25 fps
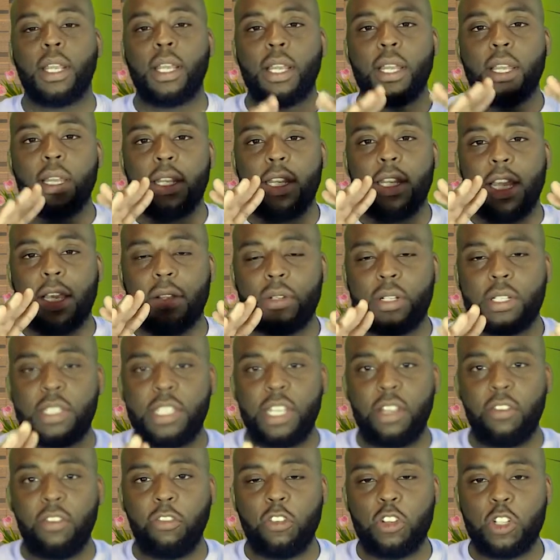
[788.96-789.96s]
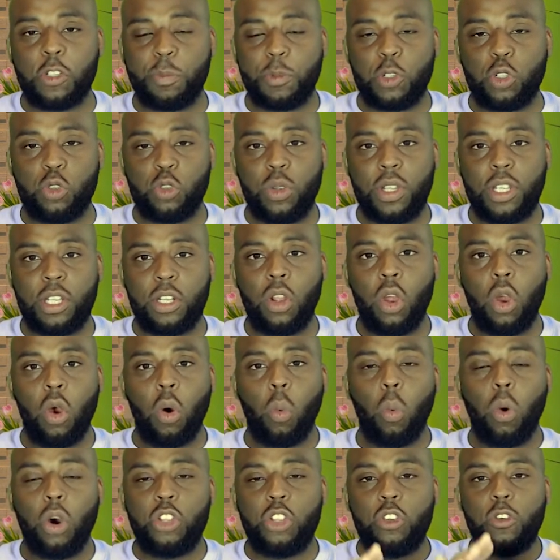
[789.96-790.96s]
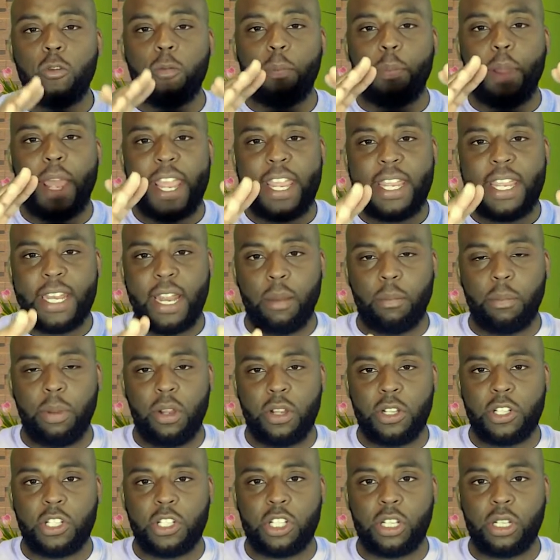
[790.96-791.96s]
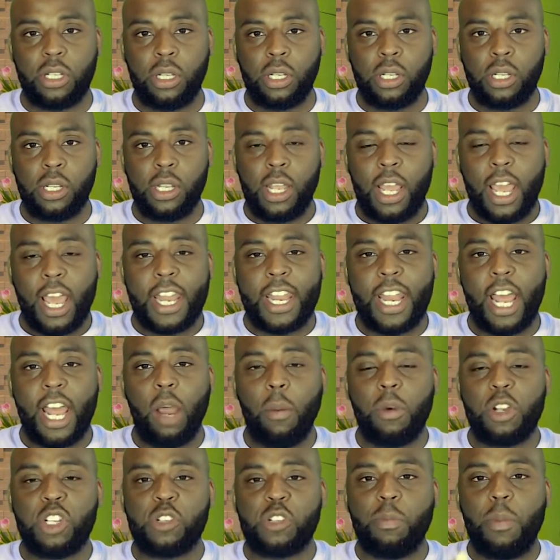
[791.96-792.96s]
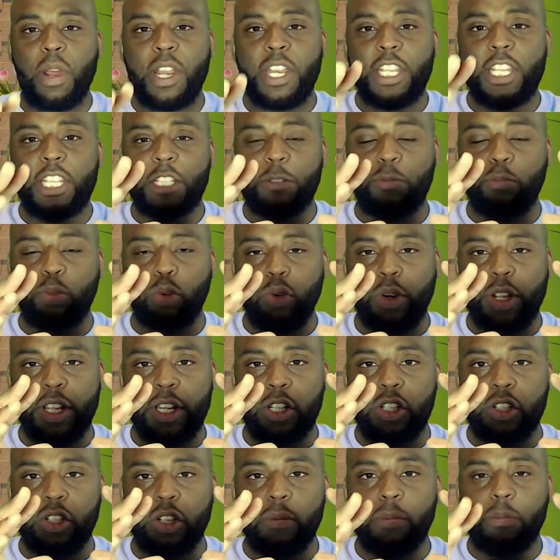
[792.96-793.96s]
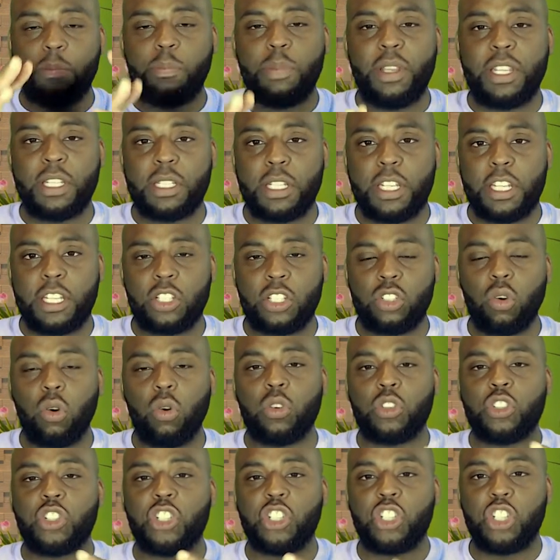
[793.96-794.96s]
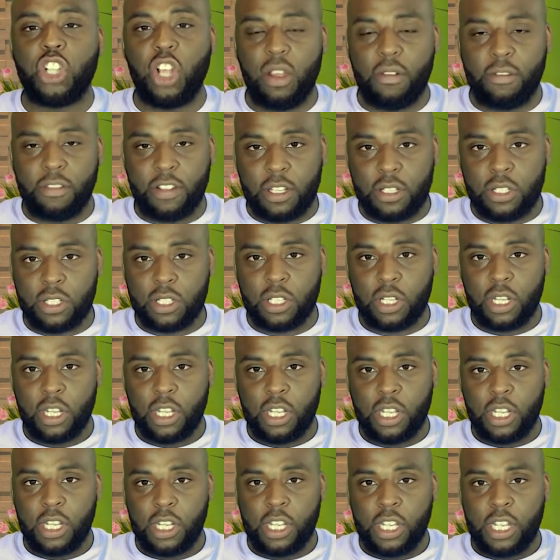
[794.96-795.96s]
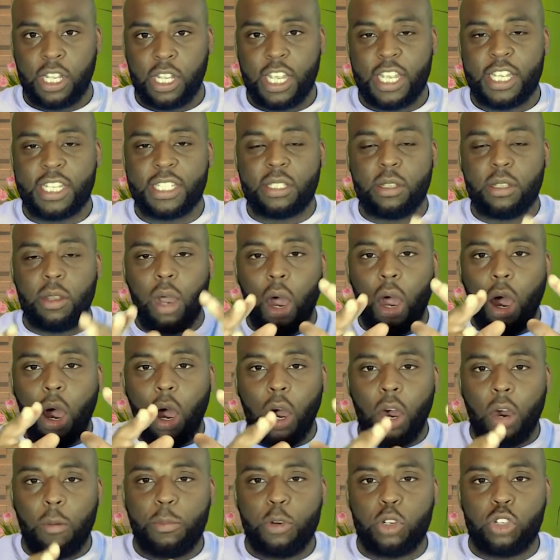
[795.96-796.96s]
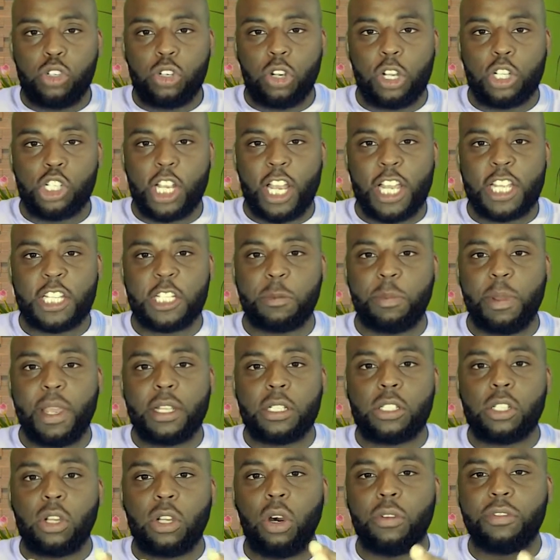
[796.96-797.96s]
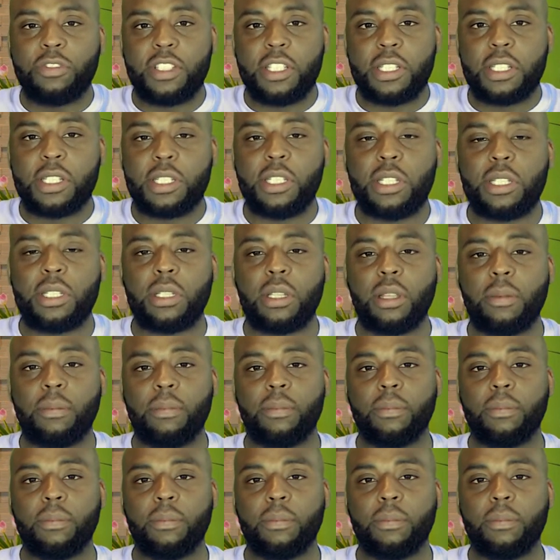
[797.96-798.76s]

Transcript: Now, the difference between what you pay that person and how much money is brought into the business or service is the arbitrage aspect of this system.